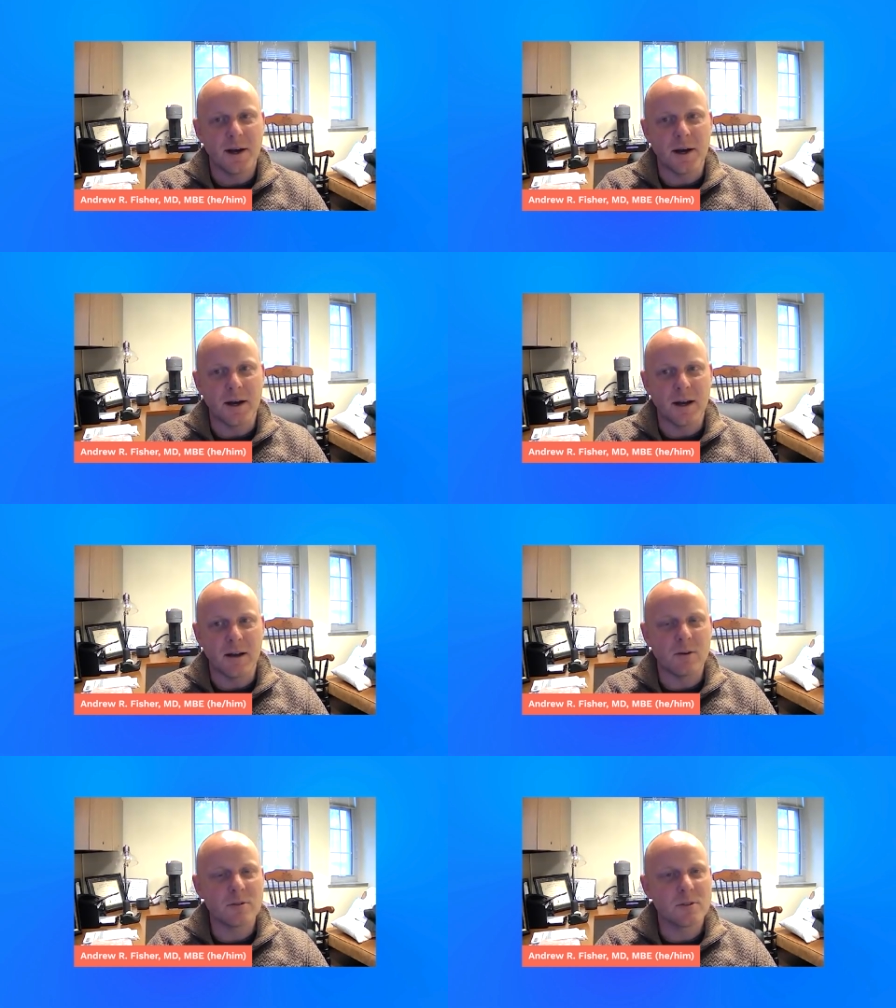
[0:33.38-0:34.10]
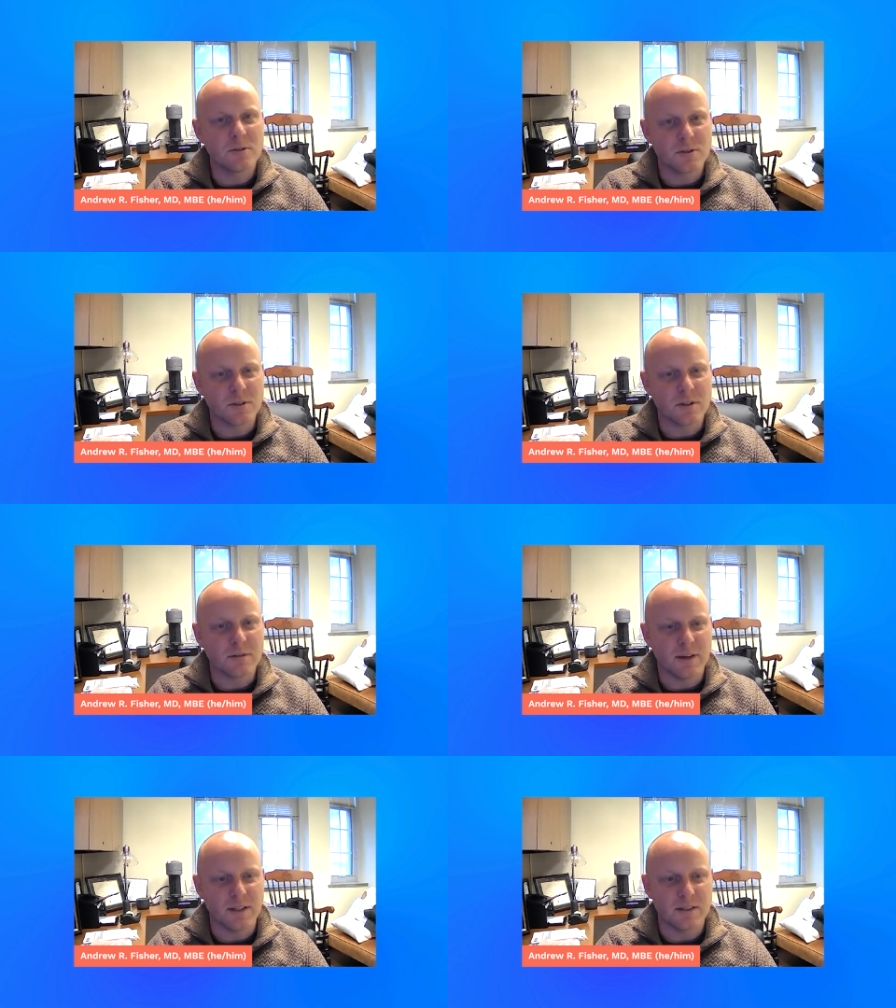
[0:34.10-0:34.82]
Uh, I also
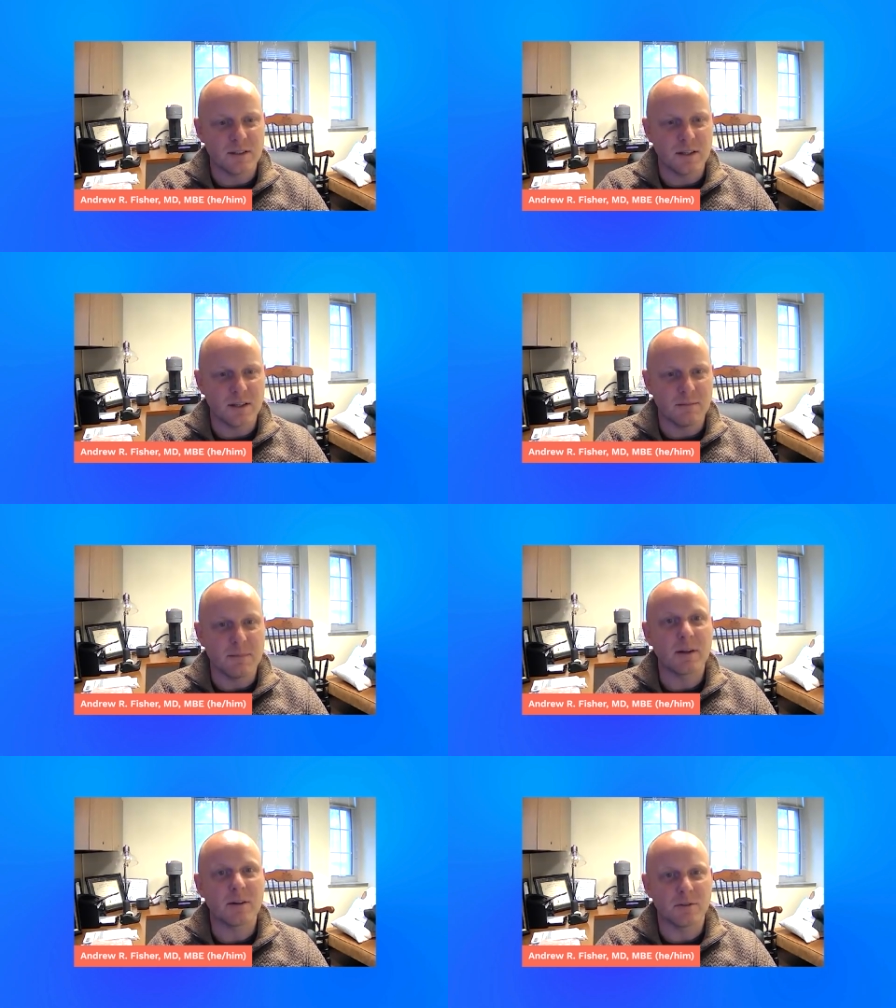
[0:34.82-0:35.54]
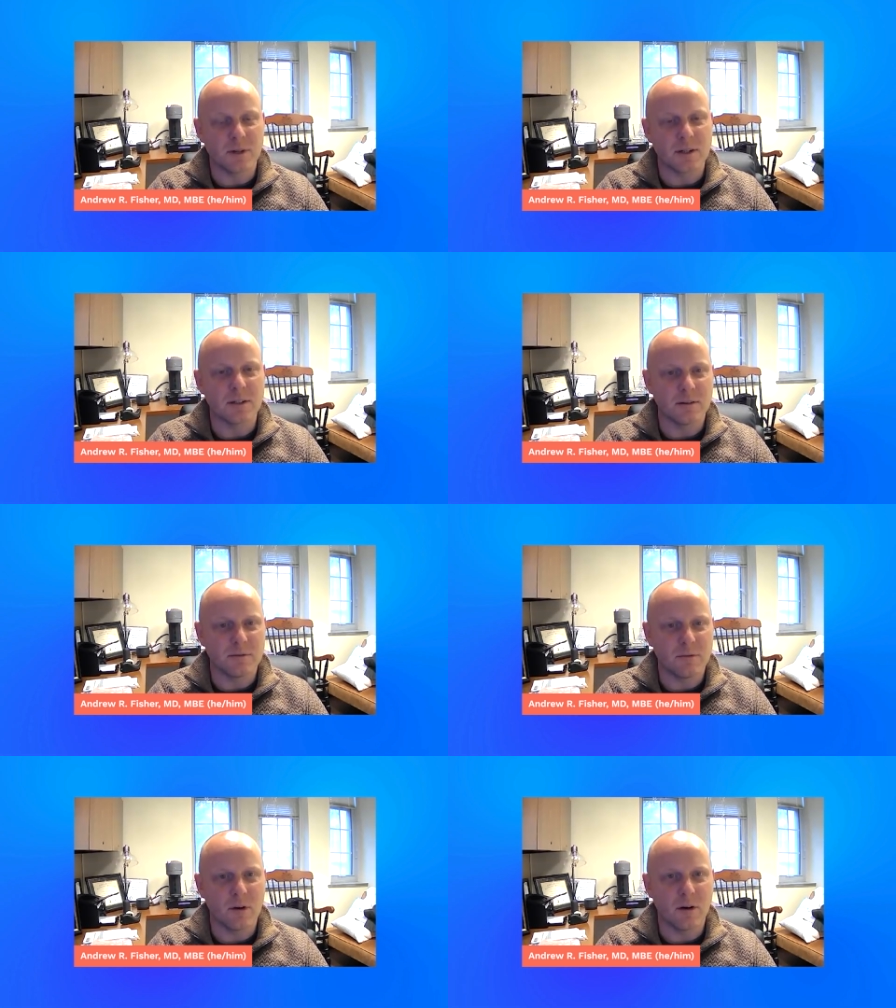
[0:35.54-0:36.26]
serve as the medical
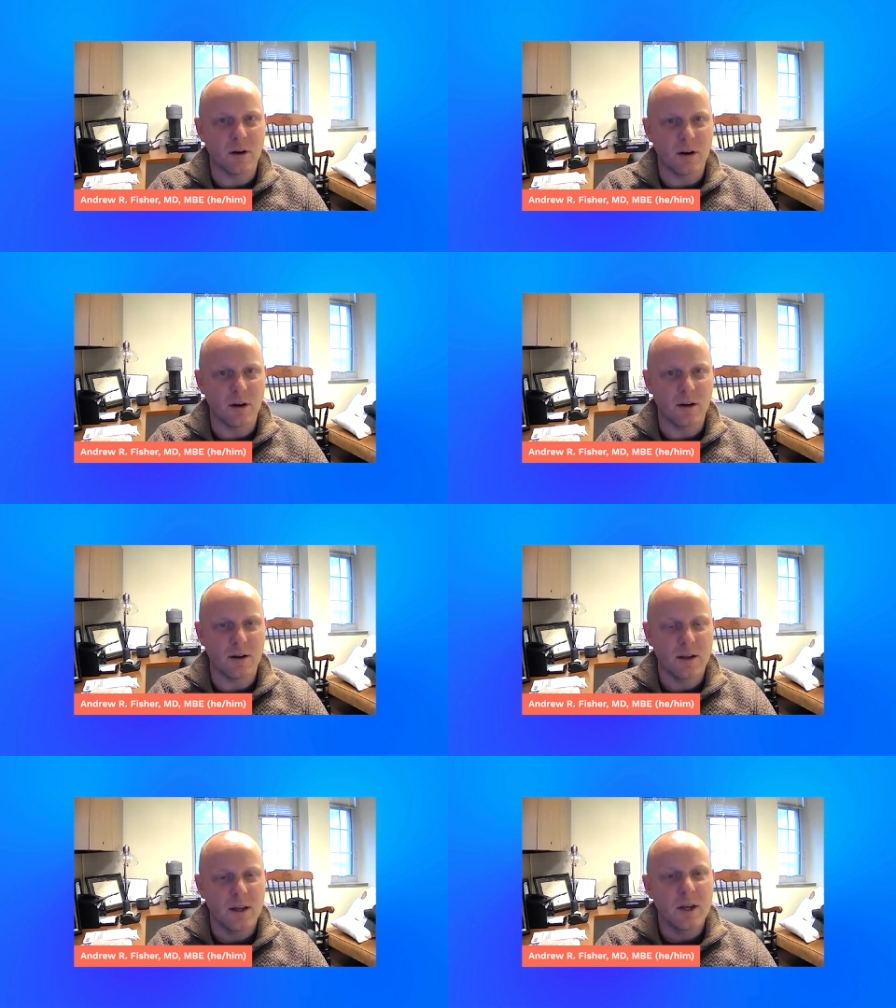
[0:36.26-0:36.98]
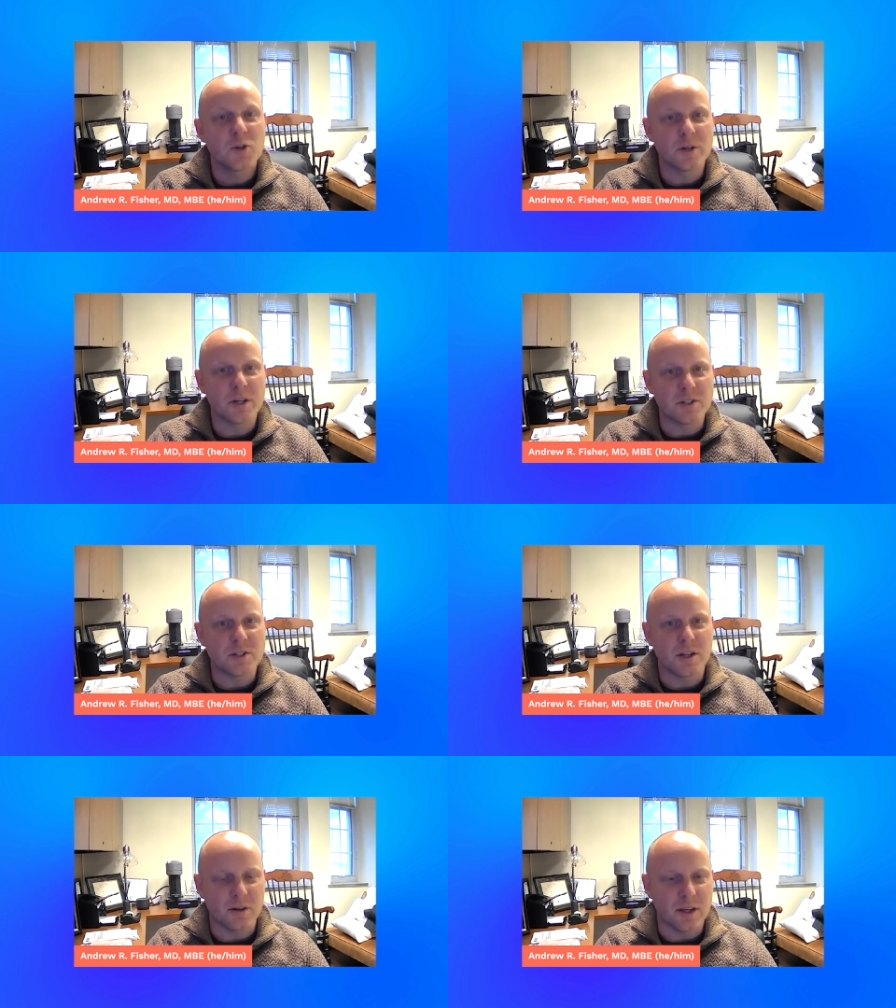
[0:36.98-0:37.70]
director for our
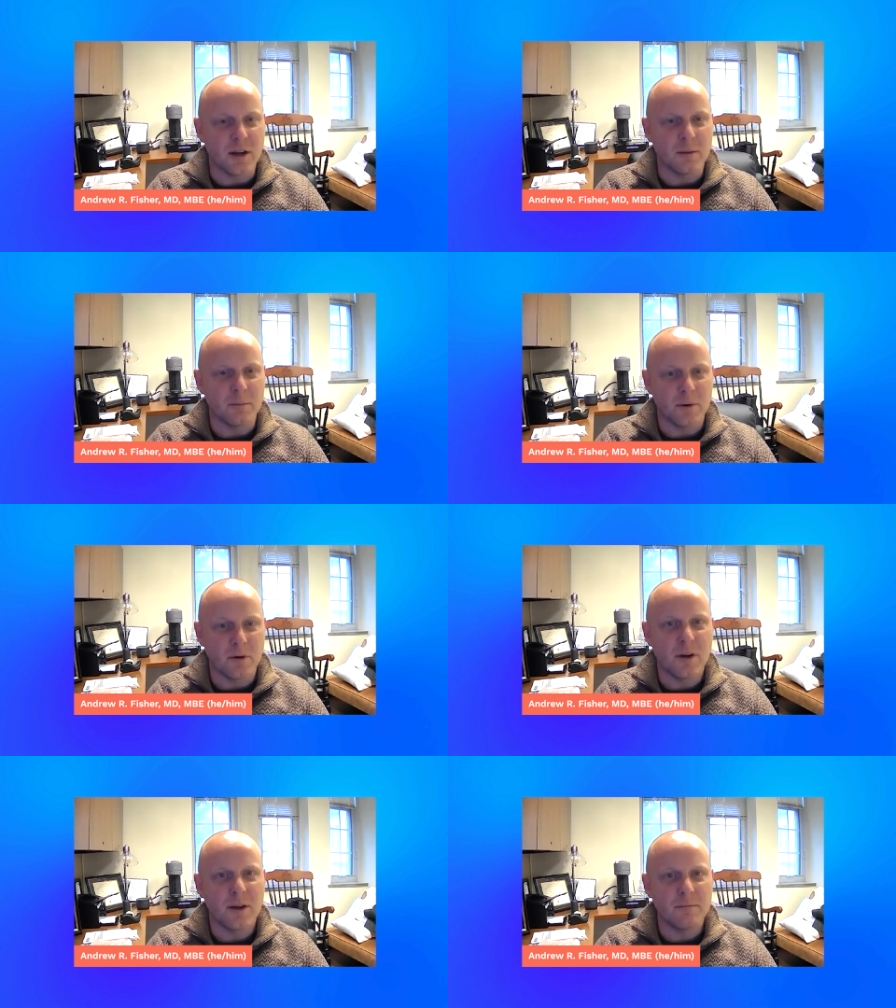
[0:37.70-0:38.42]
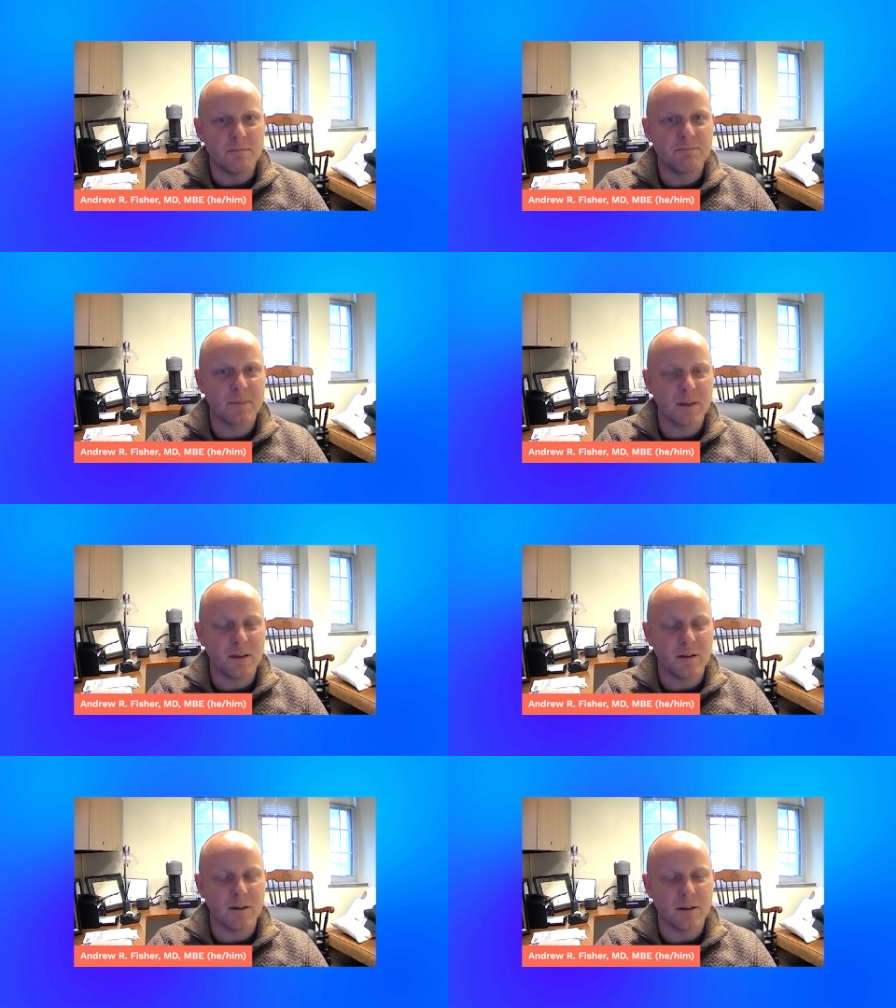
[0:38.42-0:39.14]
transgender care program
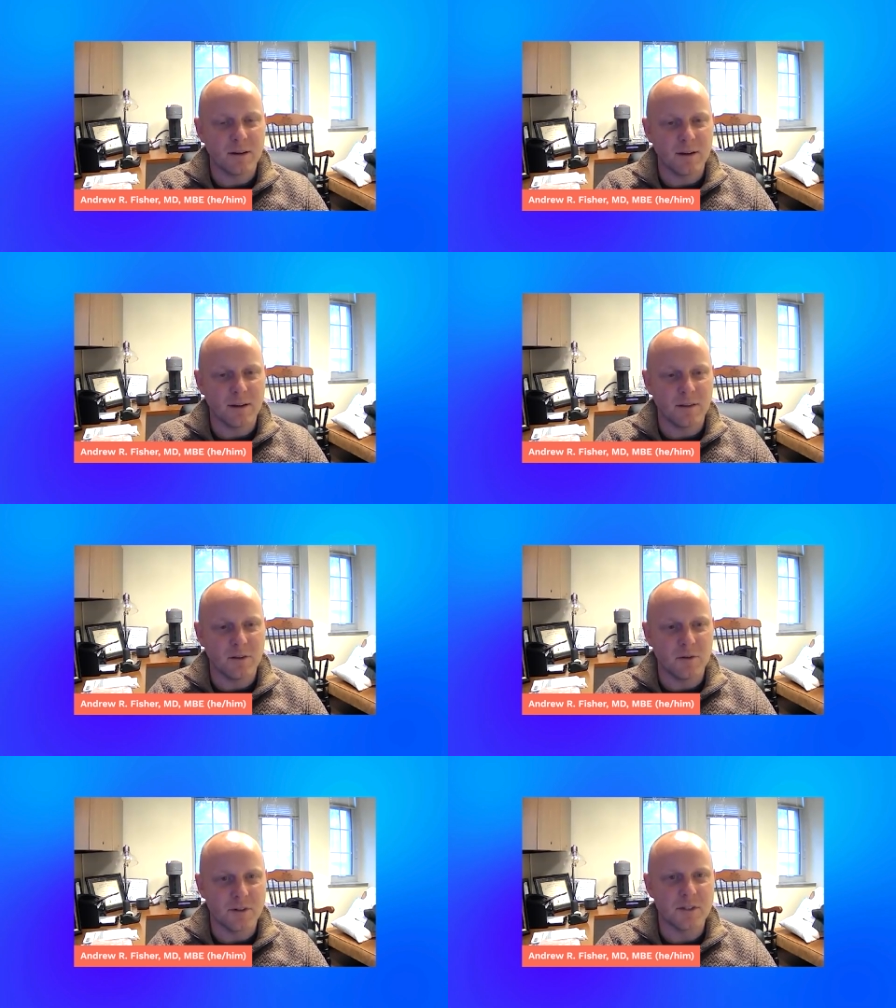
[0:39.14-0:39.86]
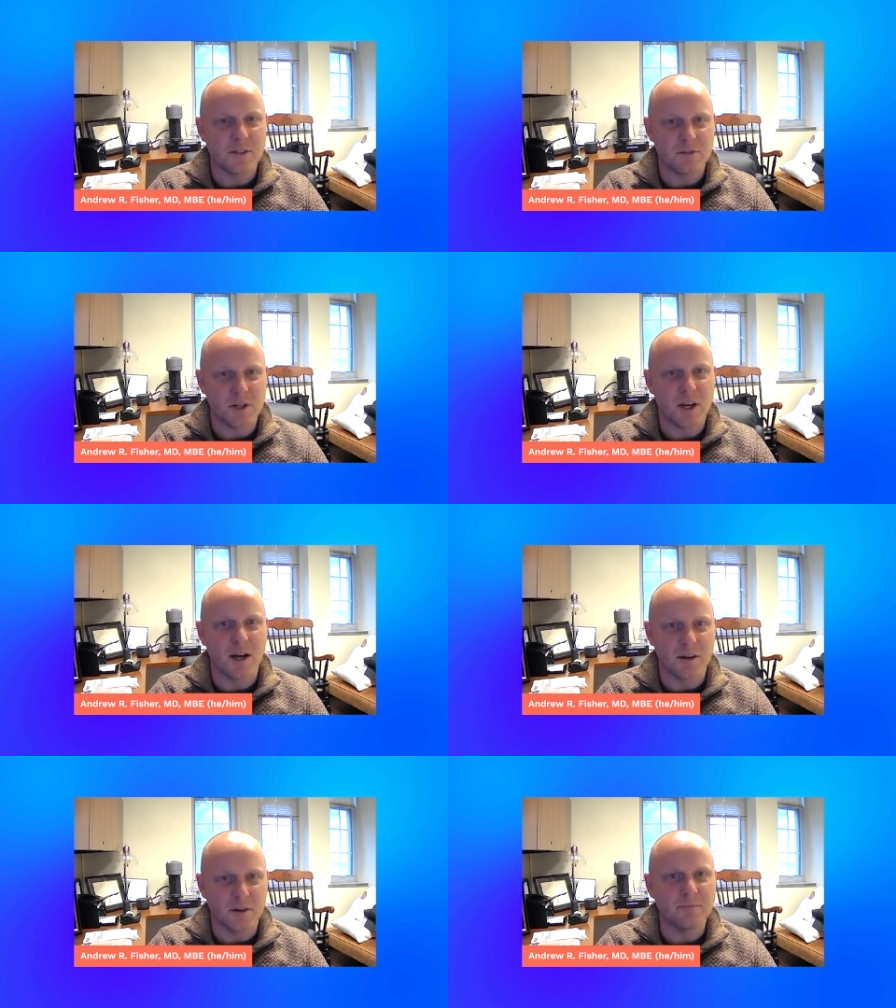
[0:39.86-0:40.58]
here at the University of
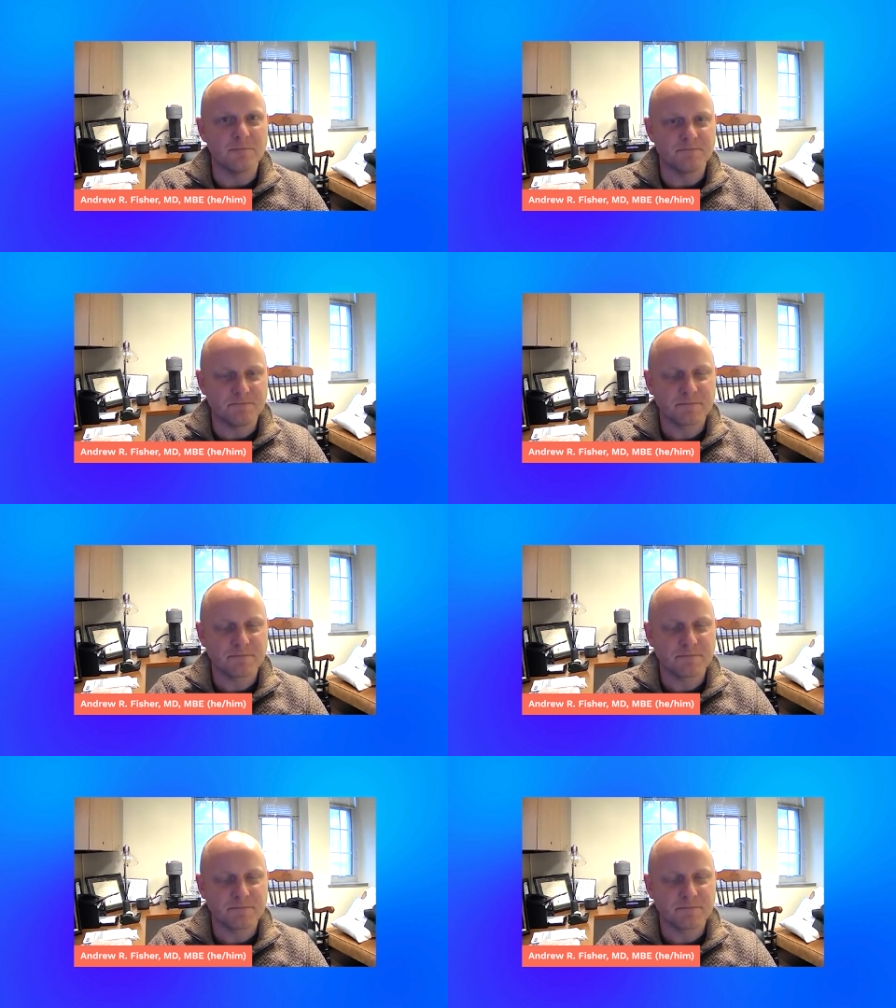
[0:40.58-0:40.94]
Chicago.